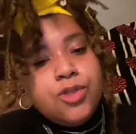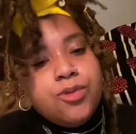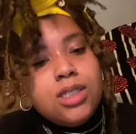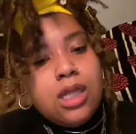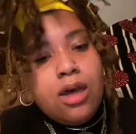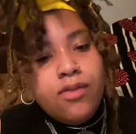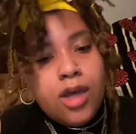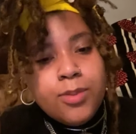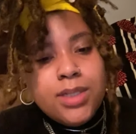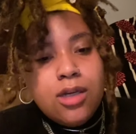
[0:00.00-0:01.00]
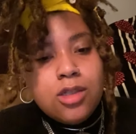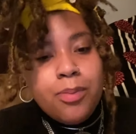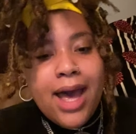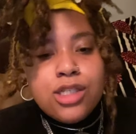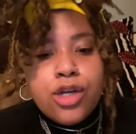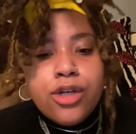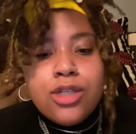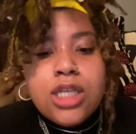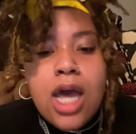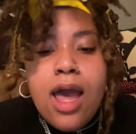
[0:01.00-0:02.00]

which love helps heal the past hurts